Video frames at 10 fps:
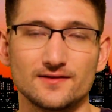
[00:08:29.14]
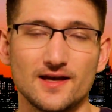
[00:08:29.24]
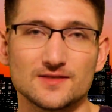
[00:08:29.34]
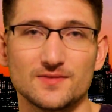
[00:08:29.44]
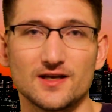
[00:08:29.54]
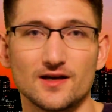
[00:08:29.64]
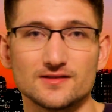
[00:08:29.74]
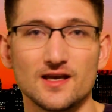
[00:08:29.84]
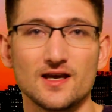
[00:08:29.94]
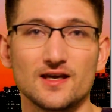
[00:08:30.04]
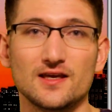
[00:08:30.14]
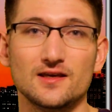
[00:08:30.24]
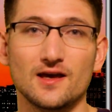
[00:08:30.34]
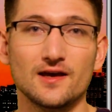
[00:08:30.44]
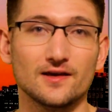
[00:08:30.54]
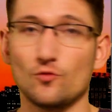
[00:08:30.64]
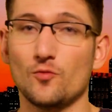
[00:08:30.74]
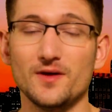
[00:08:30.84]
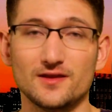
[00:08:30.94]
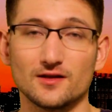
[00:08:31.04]
Diaz because he will
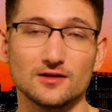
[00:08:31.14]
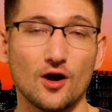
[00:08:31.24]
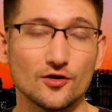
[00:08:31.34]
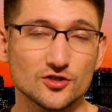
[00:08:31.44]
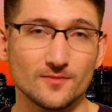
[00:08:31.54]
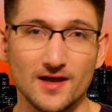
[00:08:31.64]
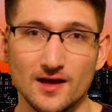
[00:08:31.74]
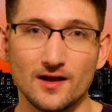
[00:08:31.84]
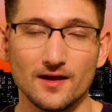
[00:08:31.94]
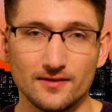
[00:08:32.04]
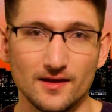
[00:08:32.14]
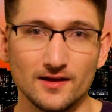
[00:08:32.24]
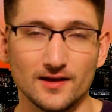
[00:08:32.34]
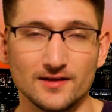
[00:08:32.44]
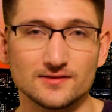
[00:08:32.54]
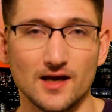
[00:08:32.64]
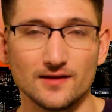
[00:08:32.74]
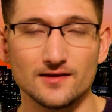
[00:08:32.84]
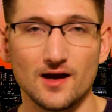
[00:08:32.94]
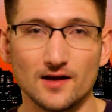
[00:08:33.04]
be the larger man, I think, inside
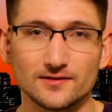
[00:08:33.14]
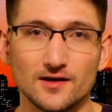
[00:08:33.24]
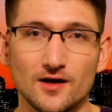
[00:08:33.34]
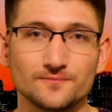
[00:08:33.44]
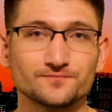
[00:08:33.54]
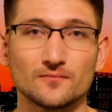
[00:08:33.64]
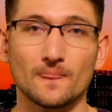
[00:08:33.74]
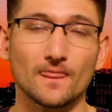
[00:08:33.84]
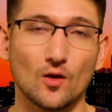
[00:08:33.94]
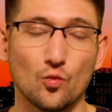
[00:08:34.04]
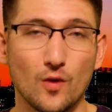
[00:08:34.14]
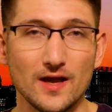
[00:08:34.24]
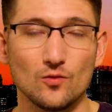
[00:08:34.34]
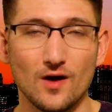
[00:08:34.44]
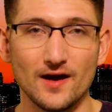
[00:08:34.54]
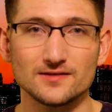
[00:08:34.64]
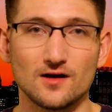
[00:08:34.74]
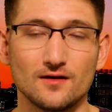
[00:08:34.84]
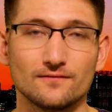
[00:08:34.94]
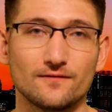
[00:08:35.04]
the octagon, weight-wise on